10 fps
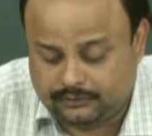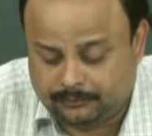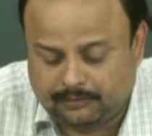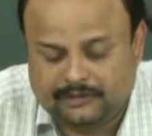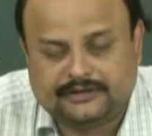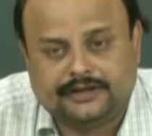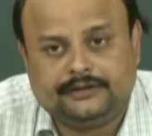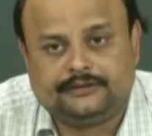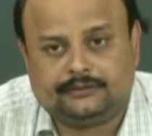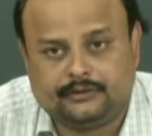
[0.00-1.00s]
bubble
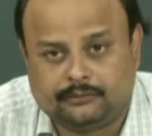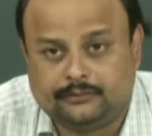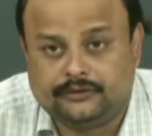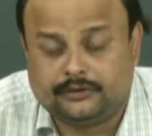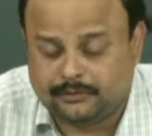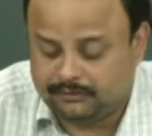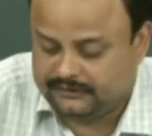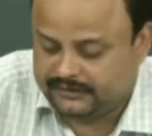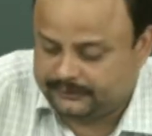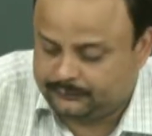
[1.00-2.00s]
size, it means the bubble
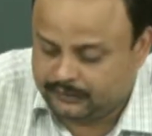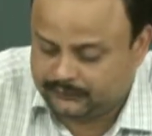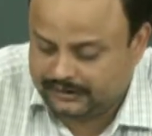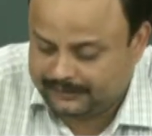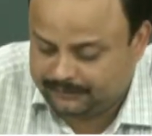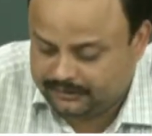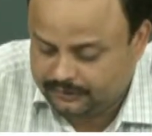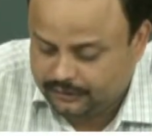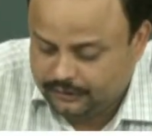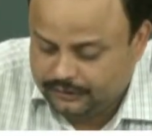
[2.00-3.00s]
size, what will happen?
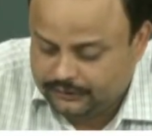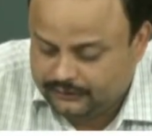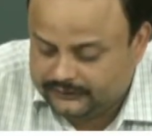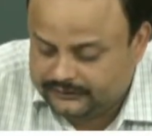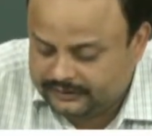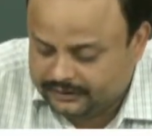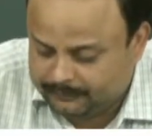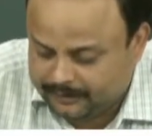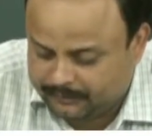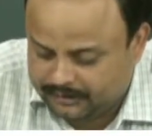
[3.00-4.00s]
You will see the
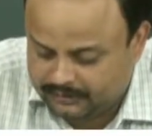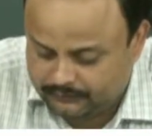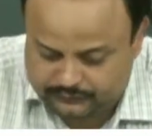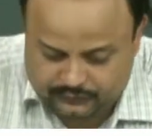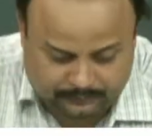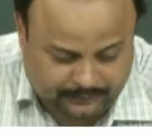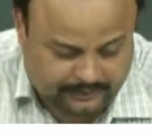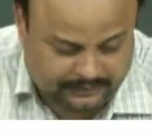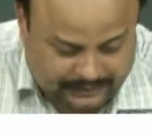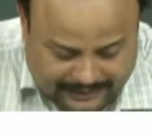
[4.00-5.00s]
bubble which will
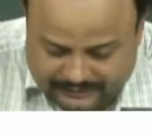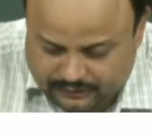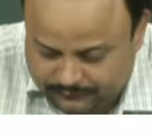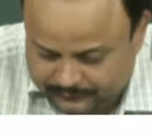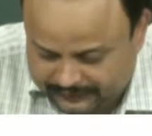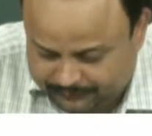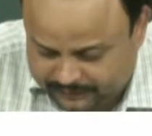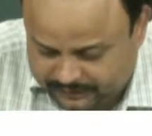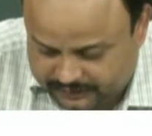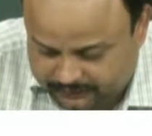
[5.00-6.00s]
be kind of
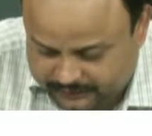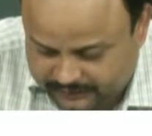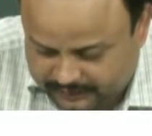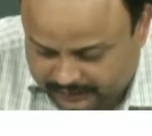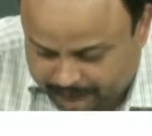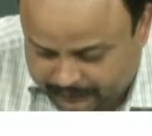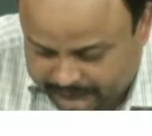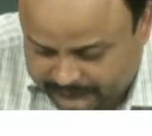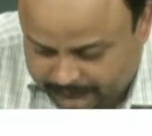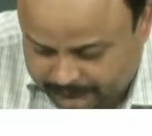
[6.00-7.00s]
elliptical, but the upper
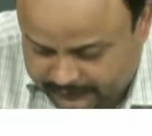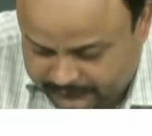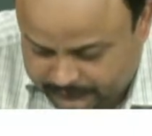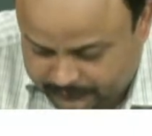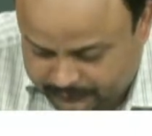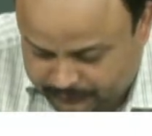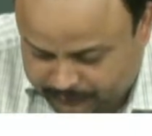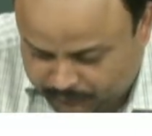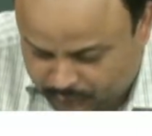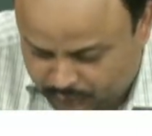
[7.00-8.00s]
surface will be
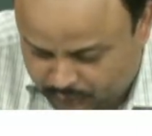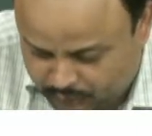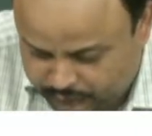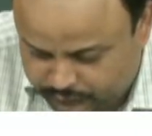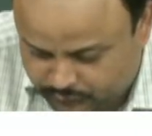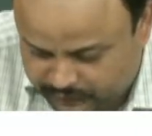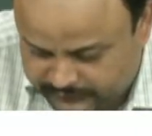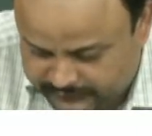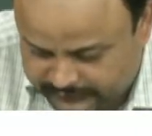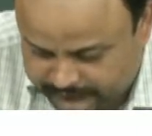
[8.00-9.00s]
more towards
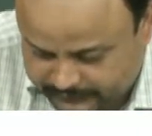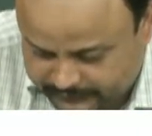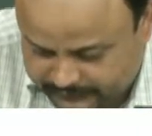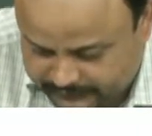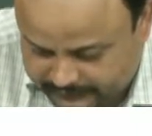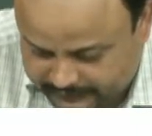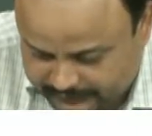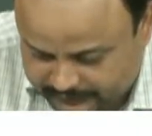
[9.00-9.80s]
the spherical, and the